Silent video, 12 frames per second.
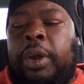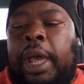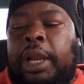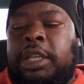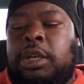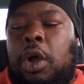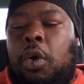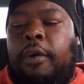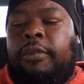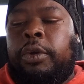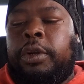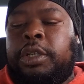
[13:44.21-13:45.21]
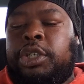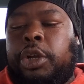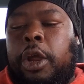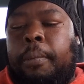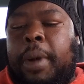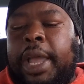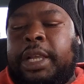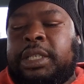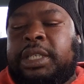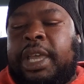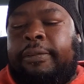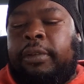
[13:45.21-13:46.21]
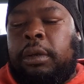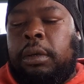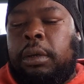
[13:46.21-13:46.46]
Now let's go over here to Jeremiah 7.